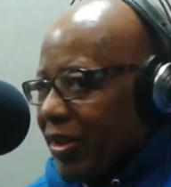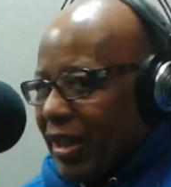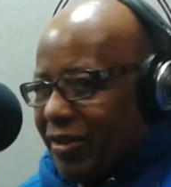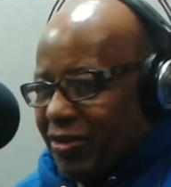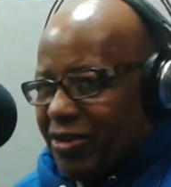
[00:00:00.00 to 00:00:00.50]

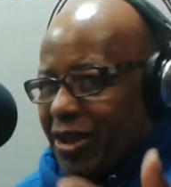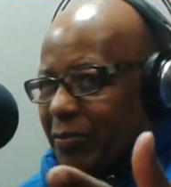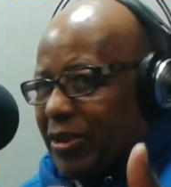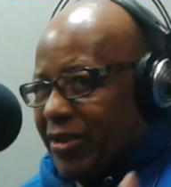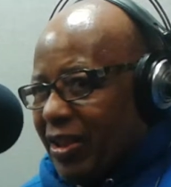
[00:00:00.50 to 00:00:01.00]
Like this
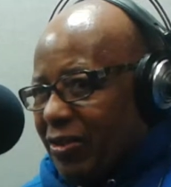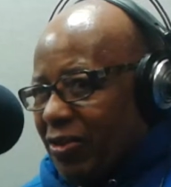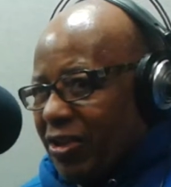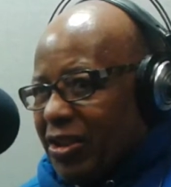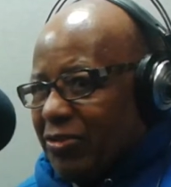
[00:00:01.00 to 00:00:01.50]
gentleman said
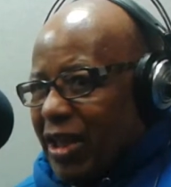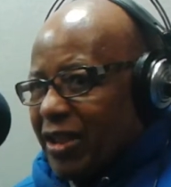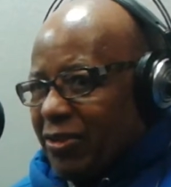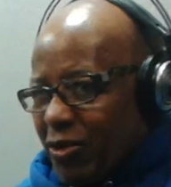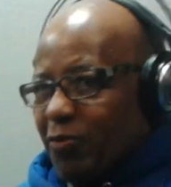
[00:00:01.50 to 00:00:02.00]
earlier, you
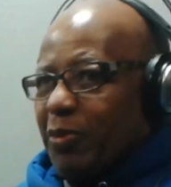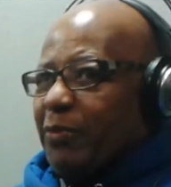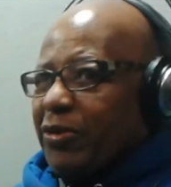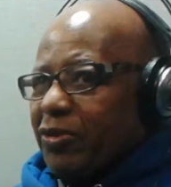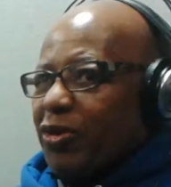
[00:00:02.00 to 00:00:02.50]
got certain
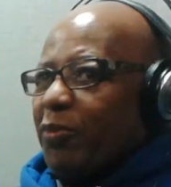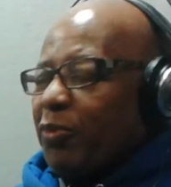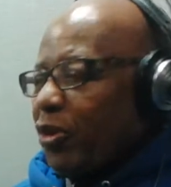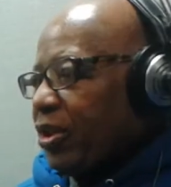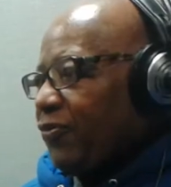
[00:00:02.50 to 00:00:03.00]
people that's on the
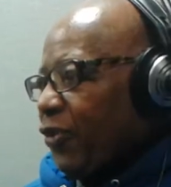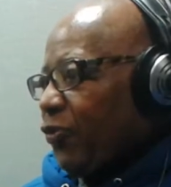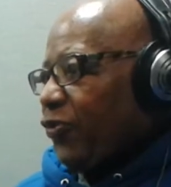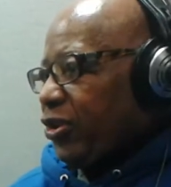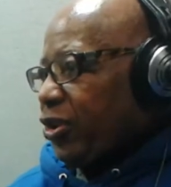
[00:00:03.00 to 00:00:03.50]
board that's
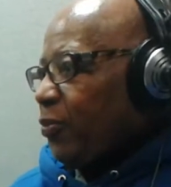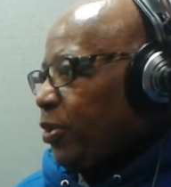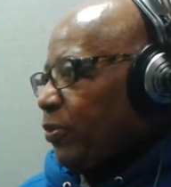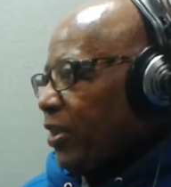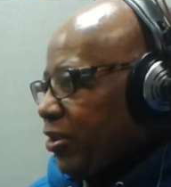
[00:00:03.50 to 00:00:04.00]
voting for certain
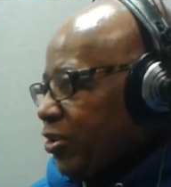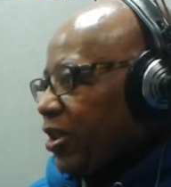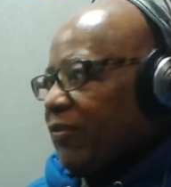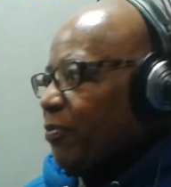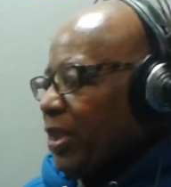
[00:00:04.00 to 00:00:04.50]
people that
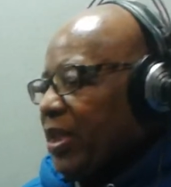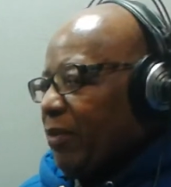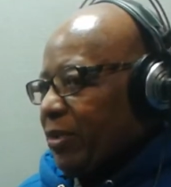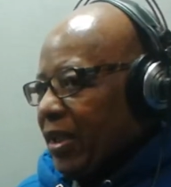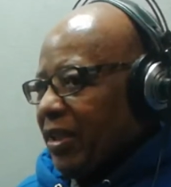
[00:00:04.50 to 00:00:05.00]
shouldn't even be there,
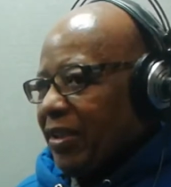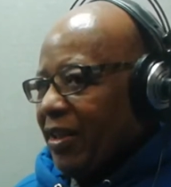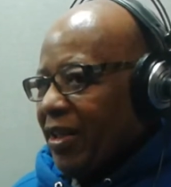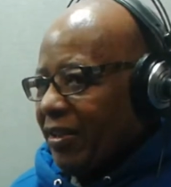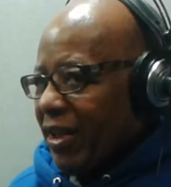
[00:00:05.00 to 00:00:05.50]
but they're
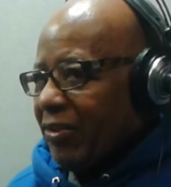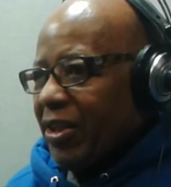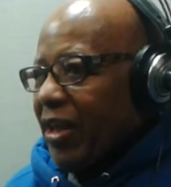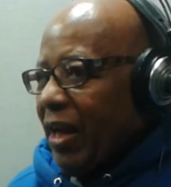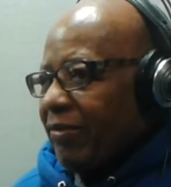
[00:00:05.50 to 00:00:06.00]

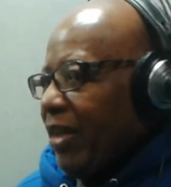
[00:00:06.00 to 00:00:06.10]
there.